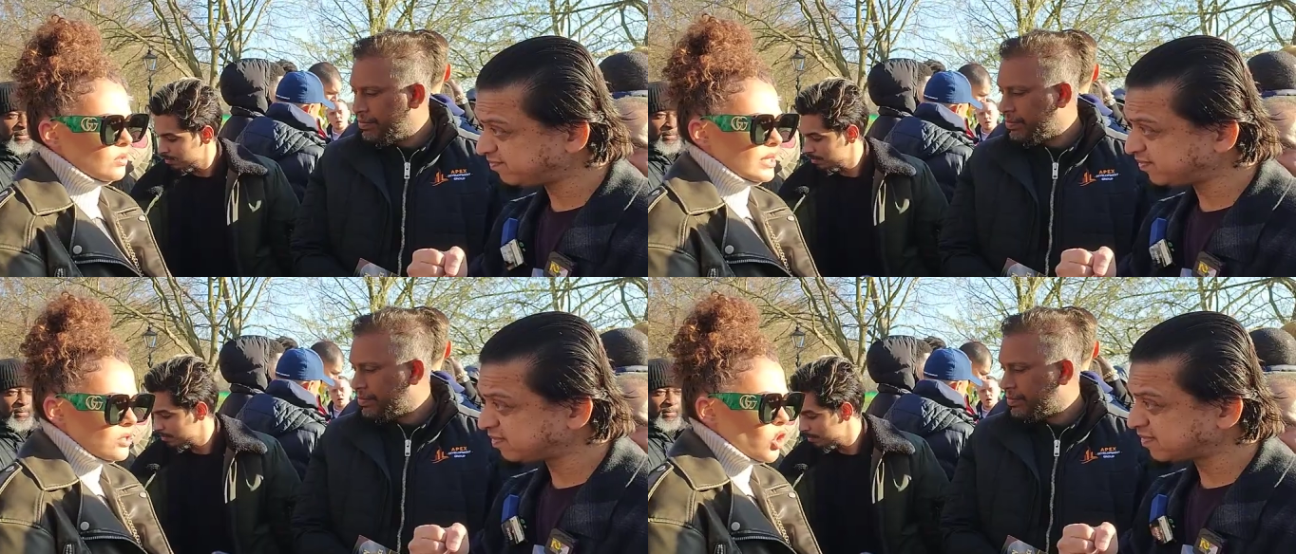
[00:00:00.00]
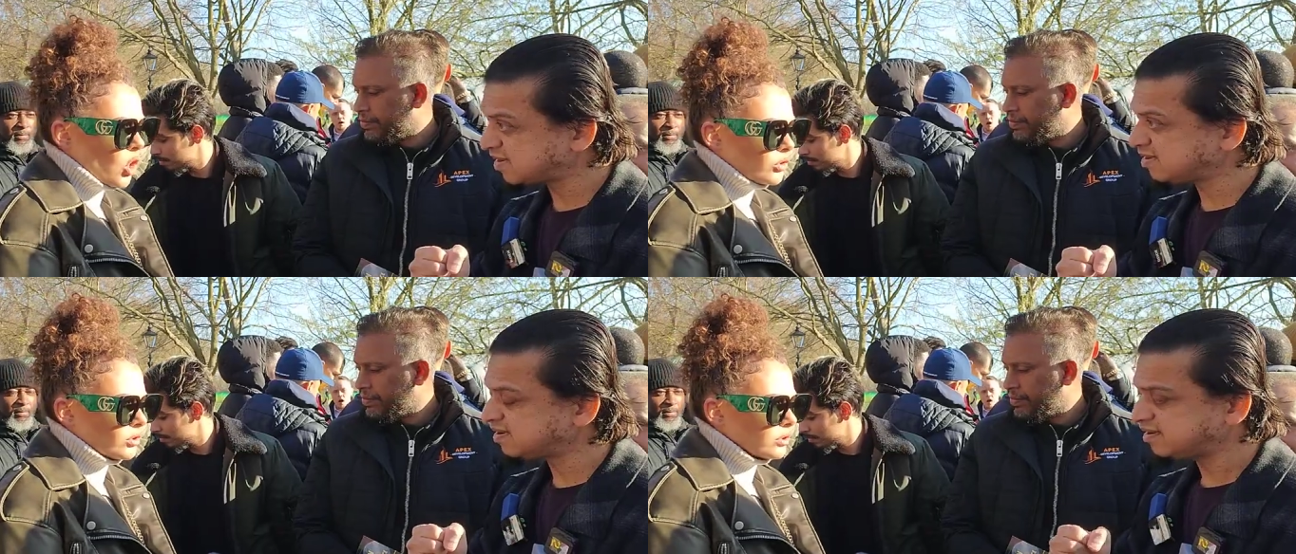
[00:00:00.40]
Speaker 1: he's
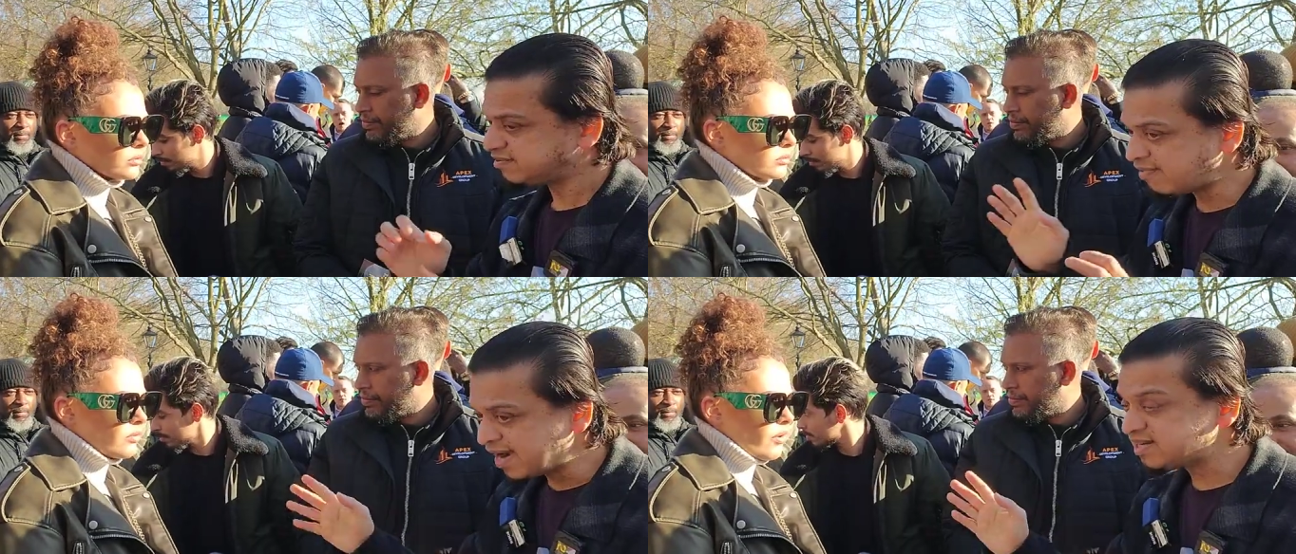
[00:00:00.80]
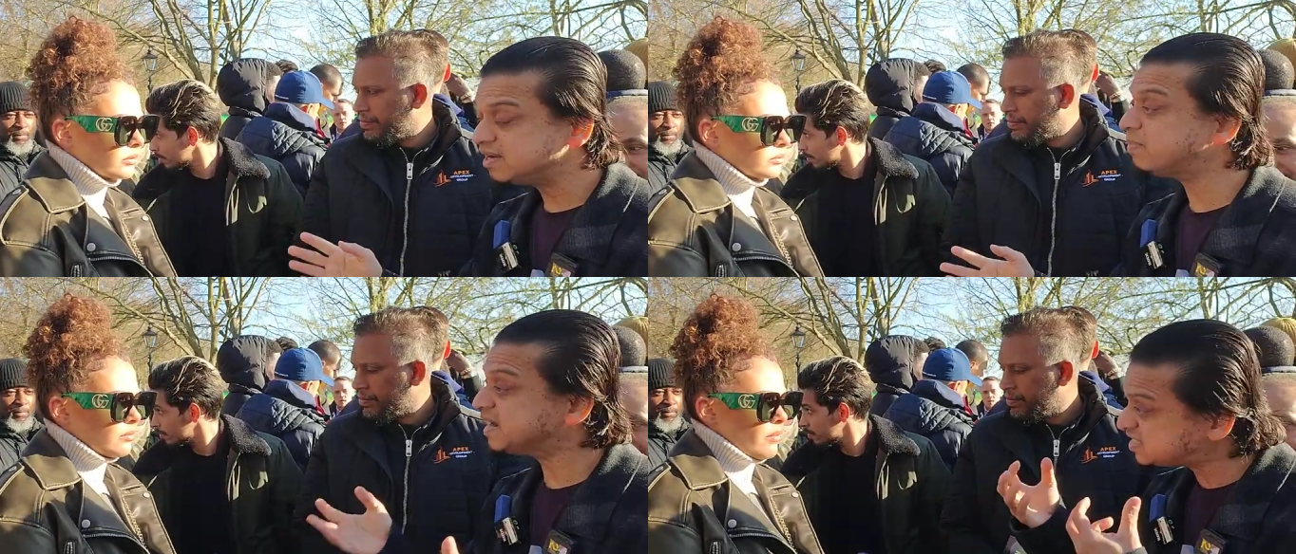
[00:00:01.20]
God.
Speaker 2: Right.
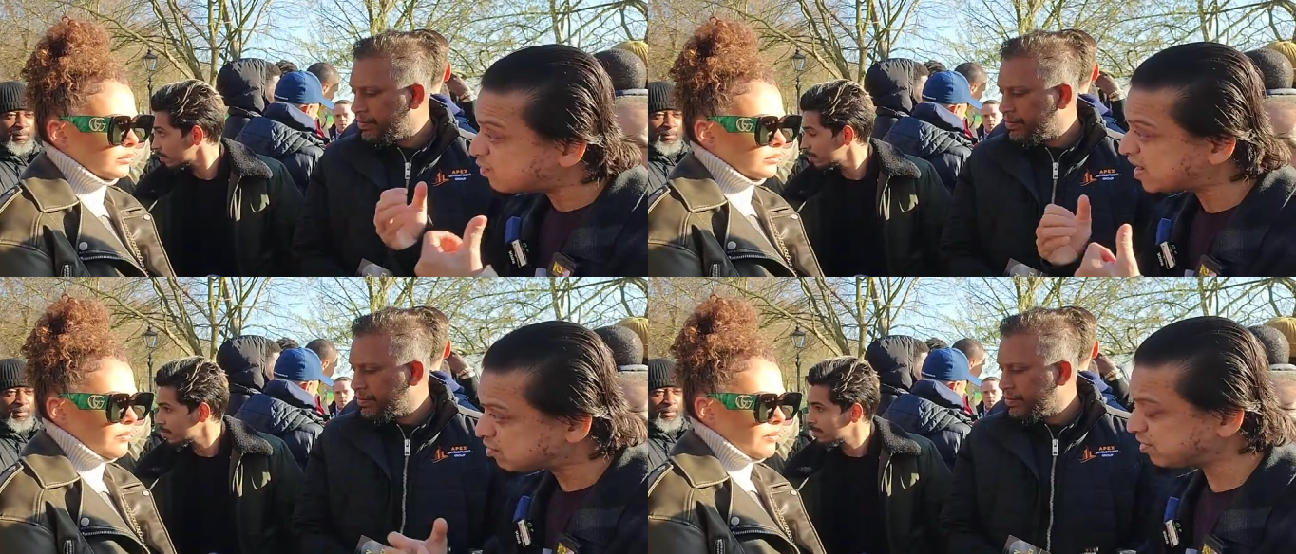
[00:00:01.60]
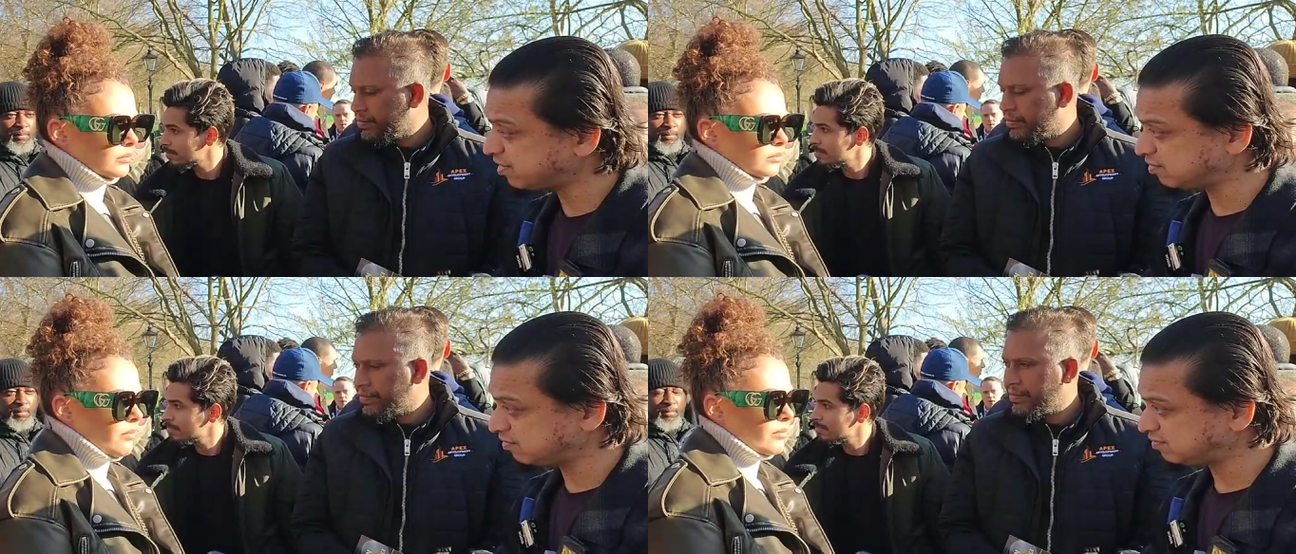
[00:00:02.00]
But is he one God
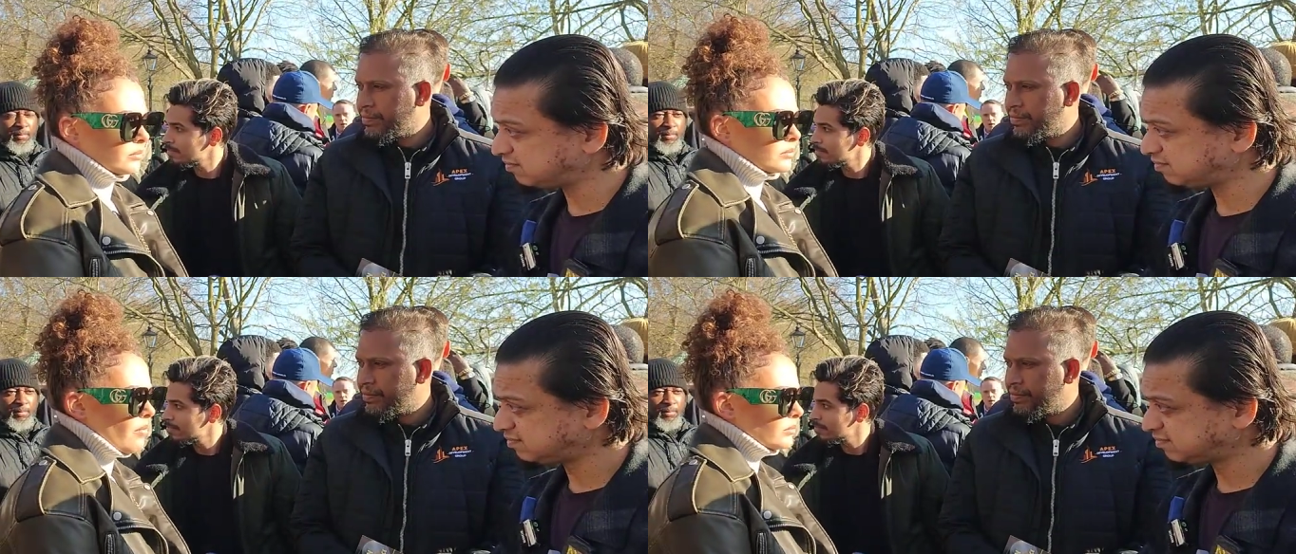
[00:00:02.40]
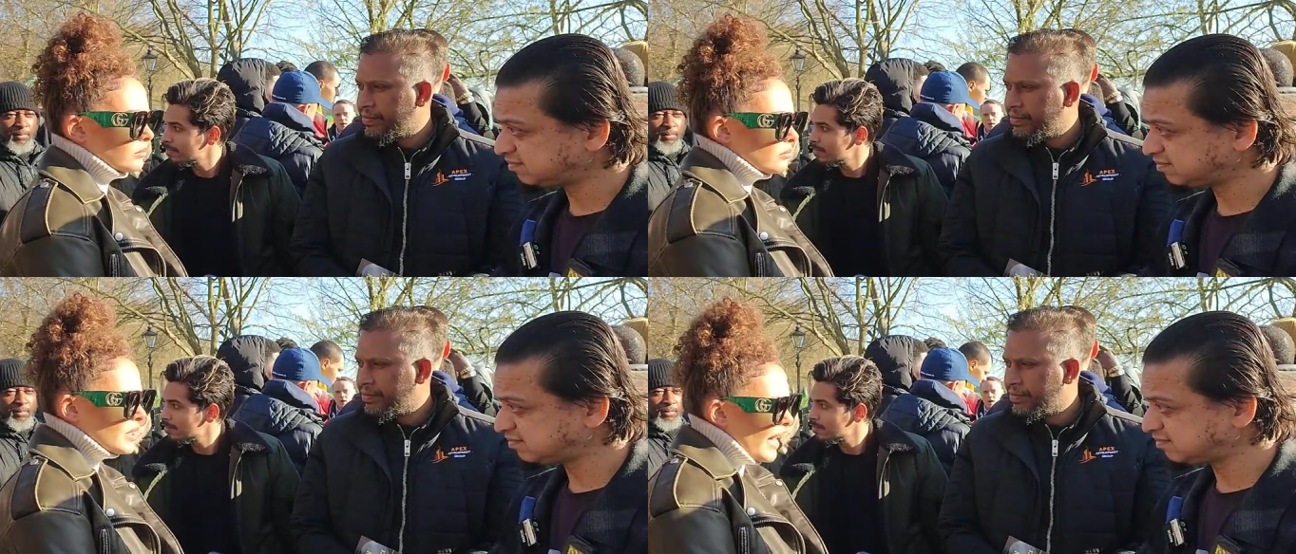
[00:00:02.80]
though?
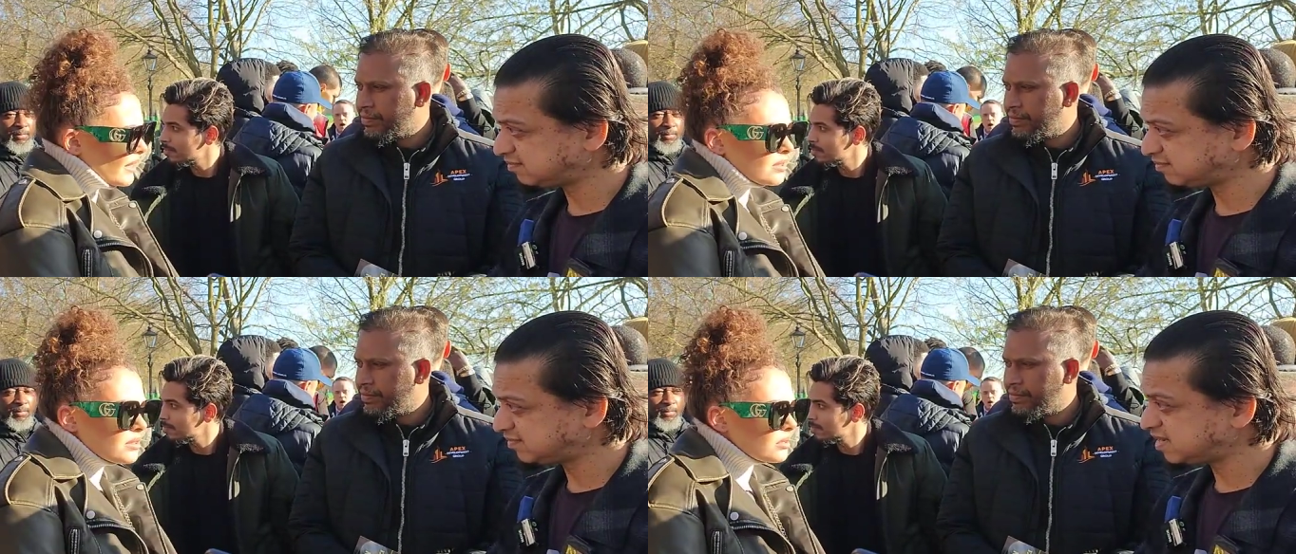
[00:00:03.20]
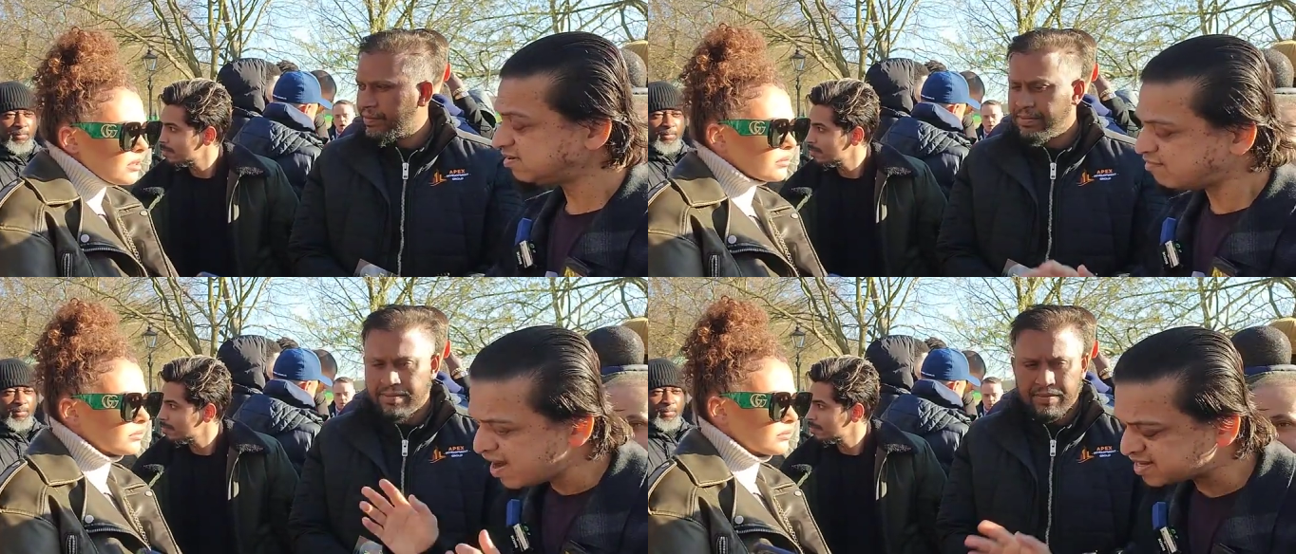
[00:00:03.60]
Speaker 1: Yes.
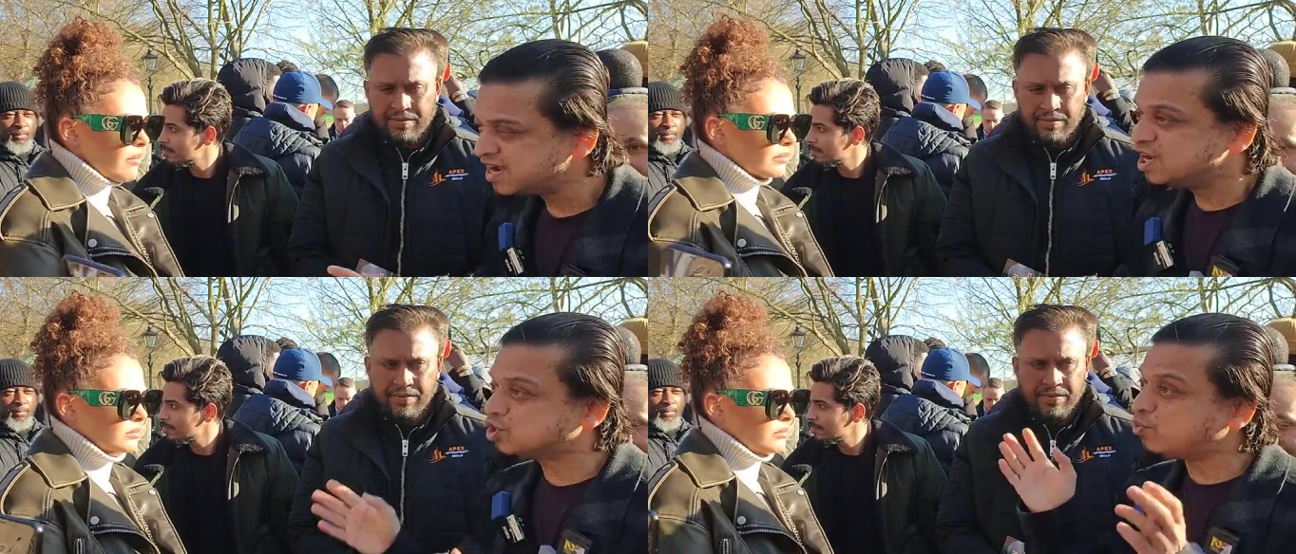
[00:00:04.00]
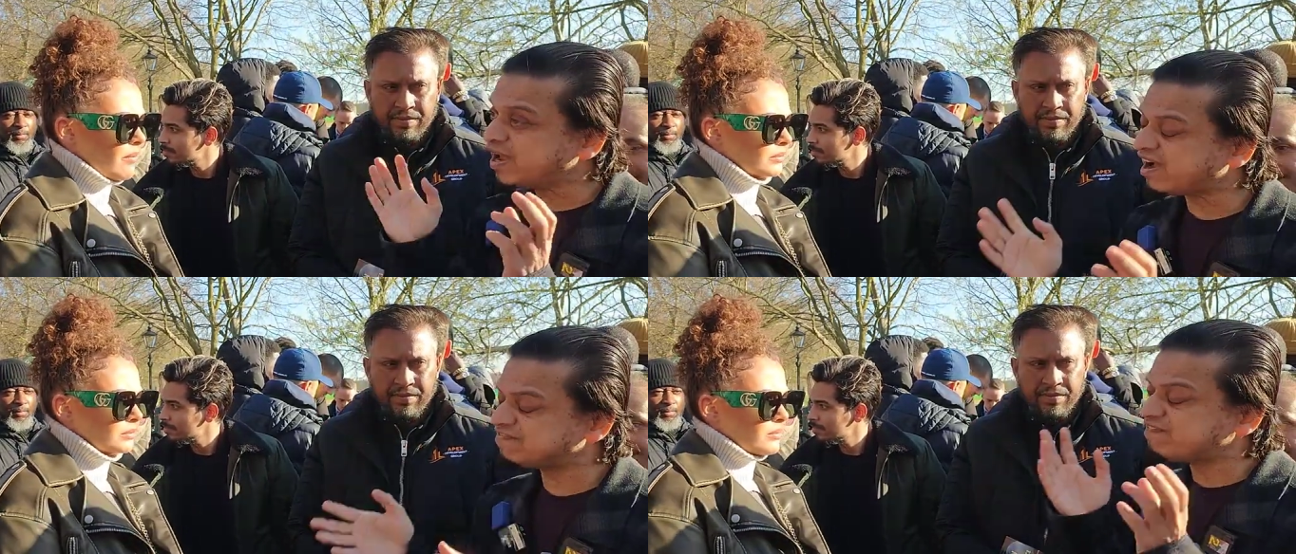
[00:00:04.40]
Right. So we have the